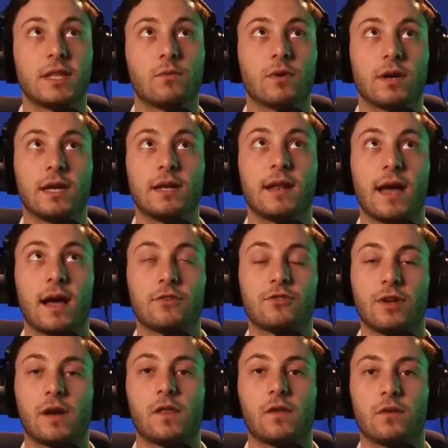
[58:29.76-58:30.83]
we're in
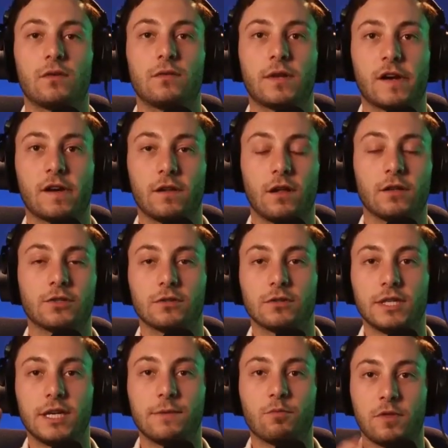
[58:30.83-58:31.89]
actually another technological
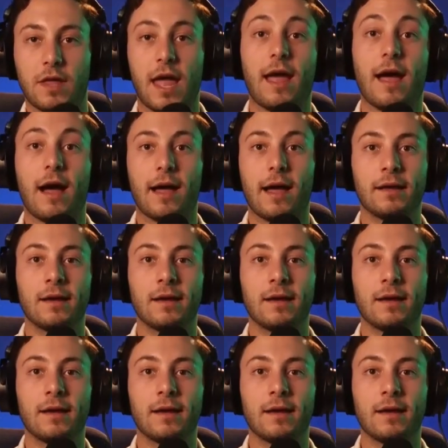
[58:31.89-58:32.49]
leap with AI.